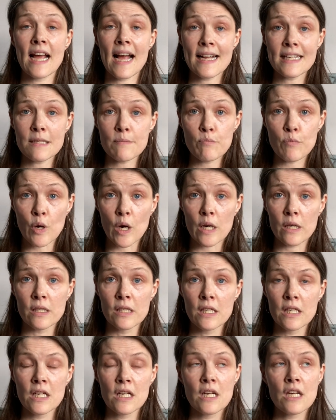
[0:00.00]
Edinburgh.
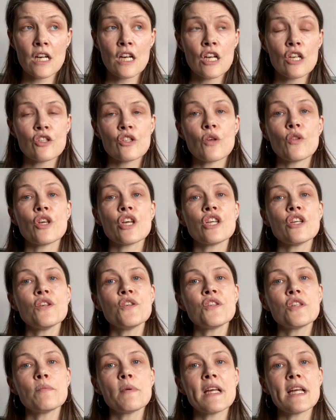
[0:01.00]
So there
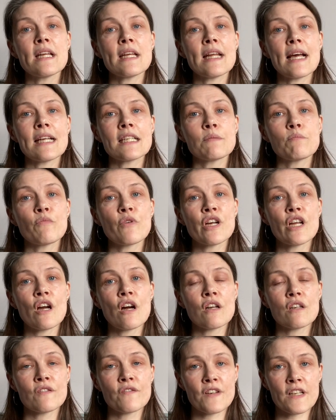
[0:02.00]
used to be an Edinburgh
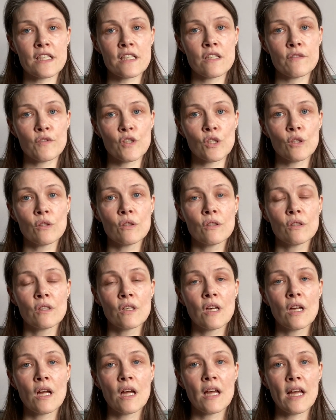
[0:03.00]
Yarn Festival
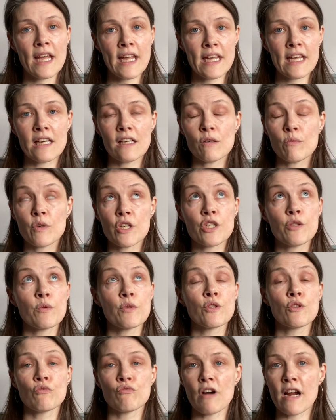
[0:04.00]
here, which was
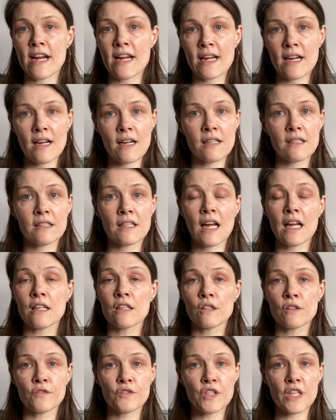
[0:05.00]
great and I
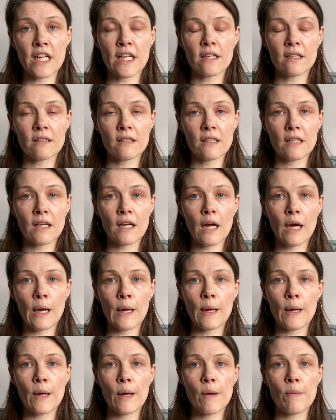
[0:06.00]
loved it.
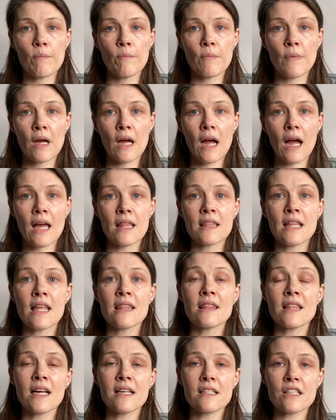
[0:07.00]
And then
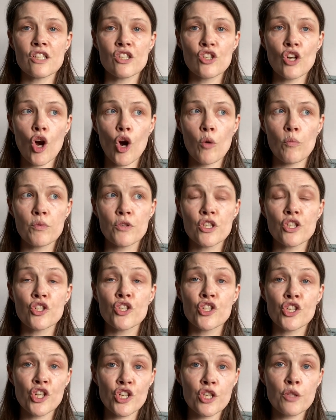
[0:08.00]
that stopped
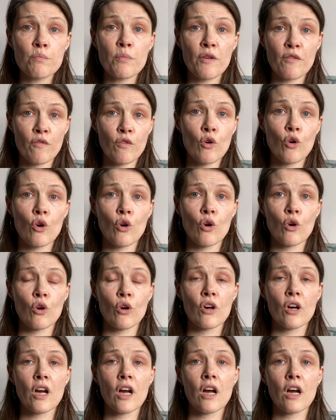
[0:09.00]
just before
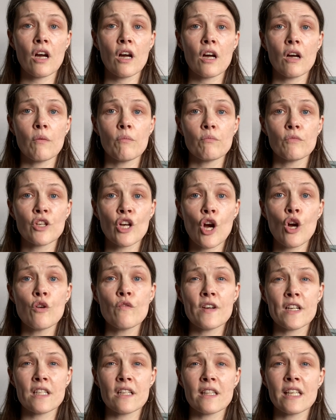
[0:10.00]

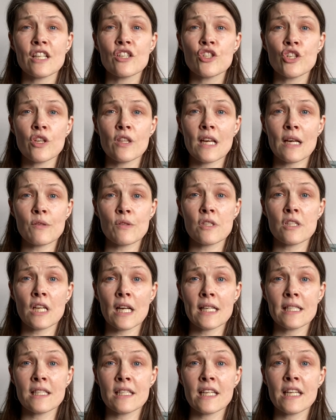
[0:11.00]
COVID. I think
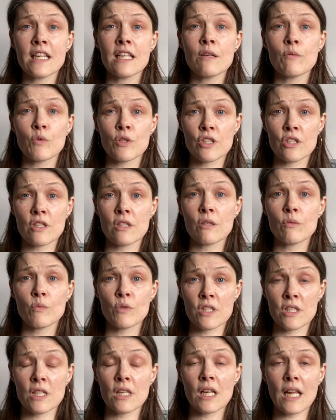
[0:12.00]
2019 was
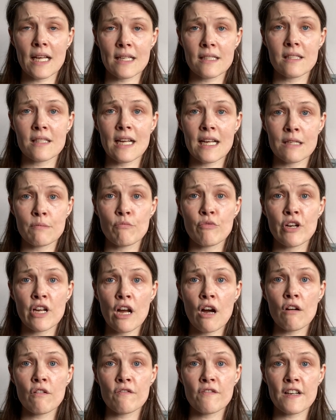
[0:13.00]
the last Edinburgh
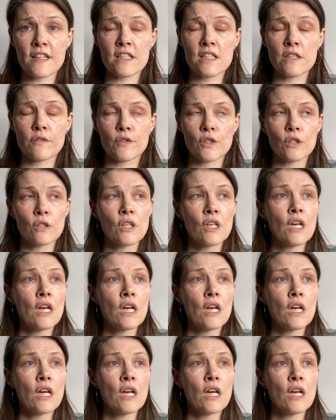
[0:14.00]
Yarn Festival.